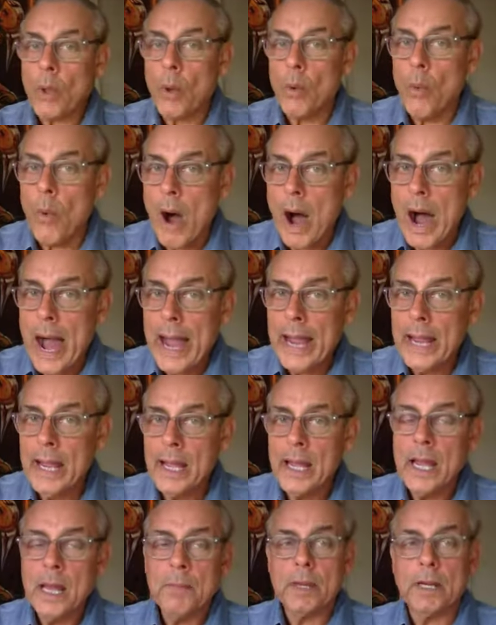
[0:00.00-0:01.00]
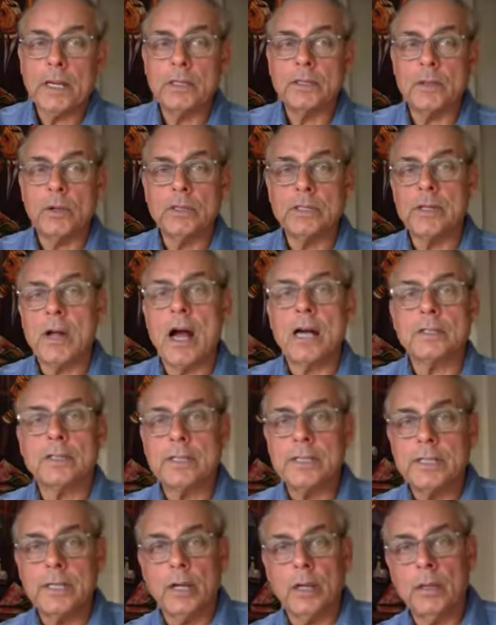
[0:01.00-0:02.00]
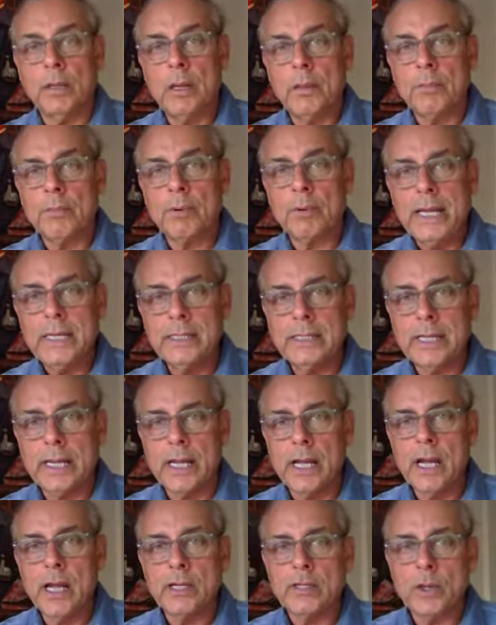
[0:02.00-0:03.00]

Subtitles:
Why? Because those stocks are still pricey.